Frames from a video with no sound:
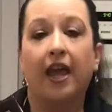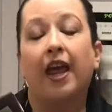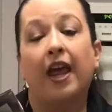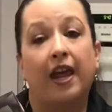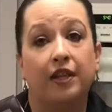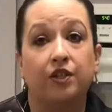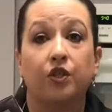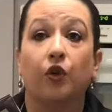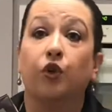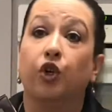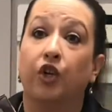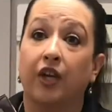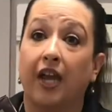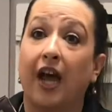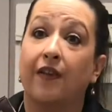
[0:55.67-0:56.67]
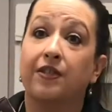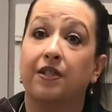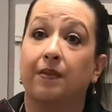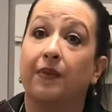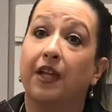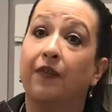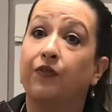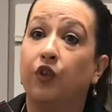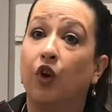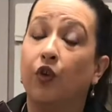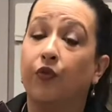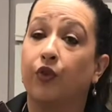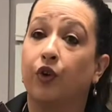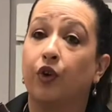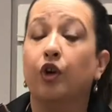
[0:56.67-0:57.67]
And so you can have some left
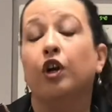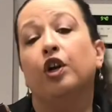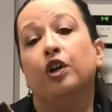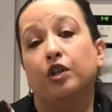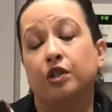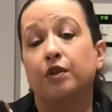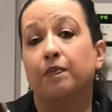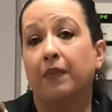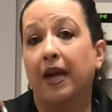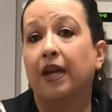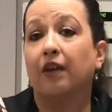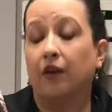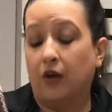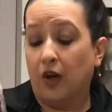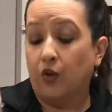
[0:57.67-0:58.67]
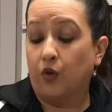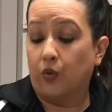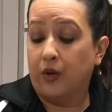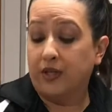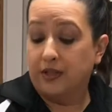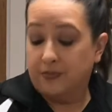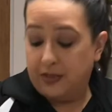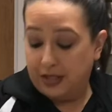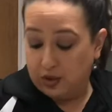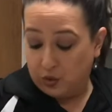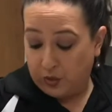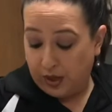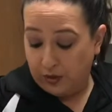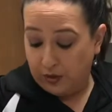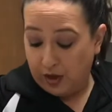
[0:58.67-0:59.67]
over to make other recipes with.